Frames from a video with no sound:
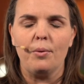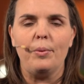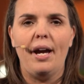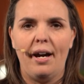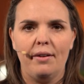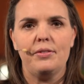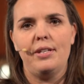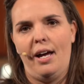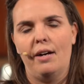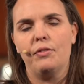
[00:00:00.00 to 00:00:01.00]
We have to
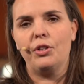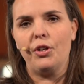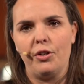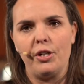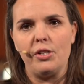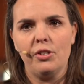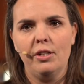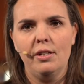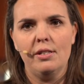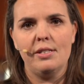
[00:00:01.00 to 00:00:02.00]
have the courage
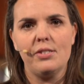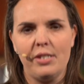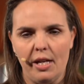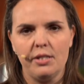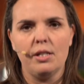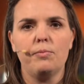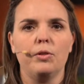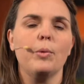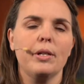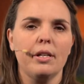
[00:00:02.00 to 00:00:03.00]
to stand up
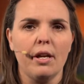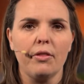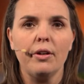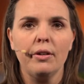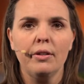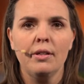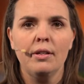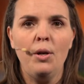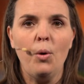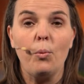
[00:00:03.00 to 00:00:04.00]
for one another.
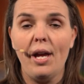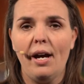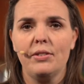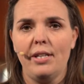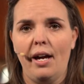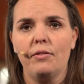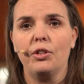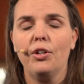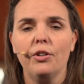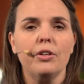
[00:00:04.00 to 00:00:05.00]
We have to have the
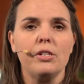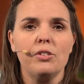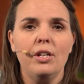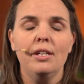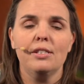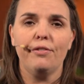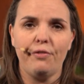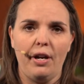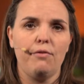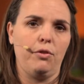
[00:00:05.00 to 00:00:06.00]
courage to
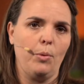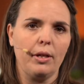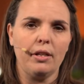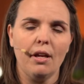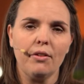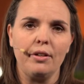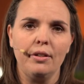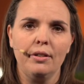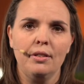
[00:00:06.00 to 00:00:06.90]
fight for one another.